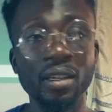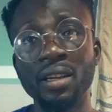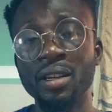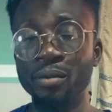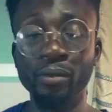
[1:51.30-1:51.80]

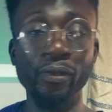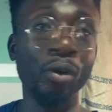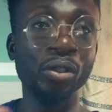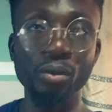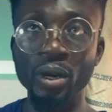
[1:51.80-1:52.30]
if you
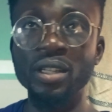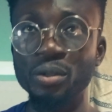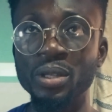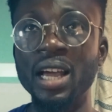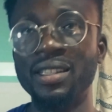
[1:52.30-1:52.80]
want to go
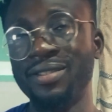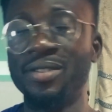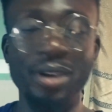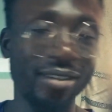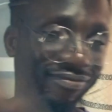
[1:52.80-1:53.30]
into that,
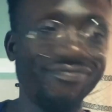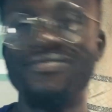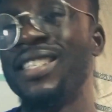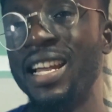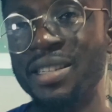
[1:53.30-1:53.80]
you can
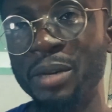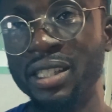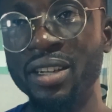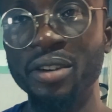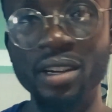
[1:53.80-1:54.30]
get
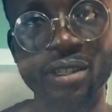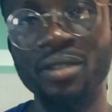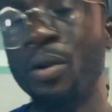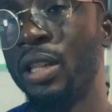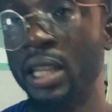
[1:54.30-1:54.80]
materials and
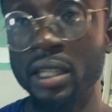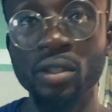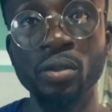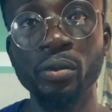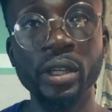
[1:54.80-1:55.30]

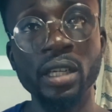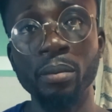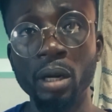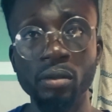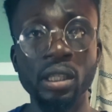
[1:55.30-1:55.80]
content to read
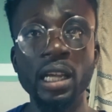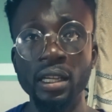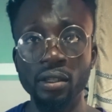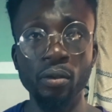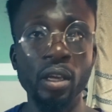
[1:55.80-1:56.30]
about
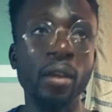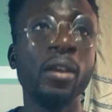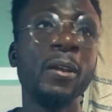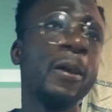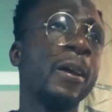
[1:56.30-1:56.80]
that. Okay,
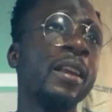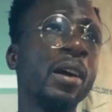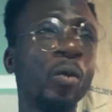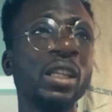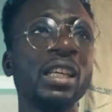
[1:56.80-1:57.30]

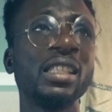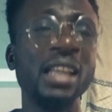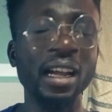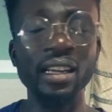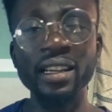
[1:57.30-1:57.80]
then what
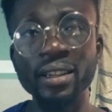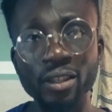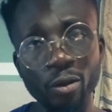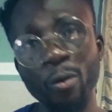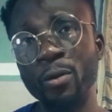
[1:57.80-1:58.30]
exactly
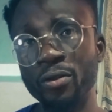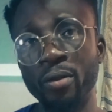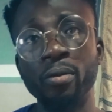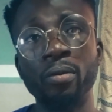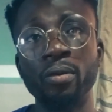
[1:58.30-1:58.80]
is audio
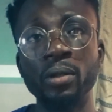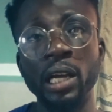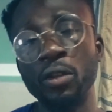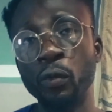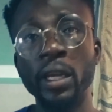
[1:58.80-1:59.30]

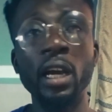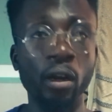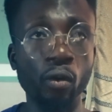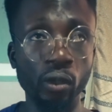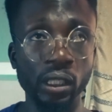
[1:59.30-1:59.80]
that we are
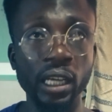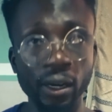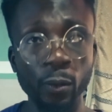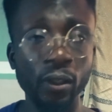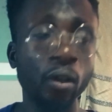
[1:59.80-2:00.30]

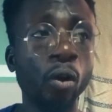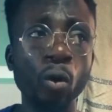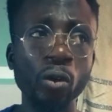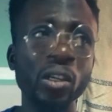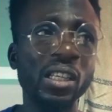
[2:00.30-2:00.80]
concerned with?
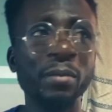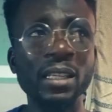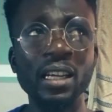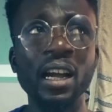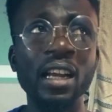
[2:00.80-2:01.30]
Audio is
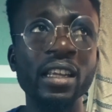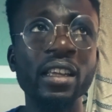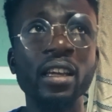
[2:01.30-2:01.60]
basically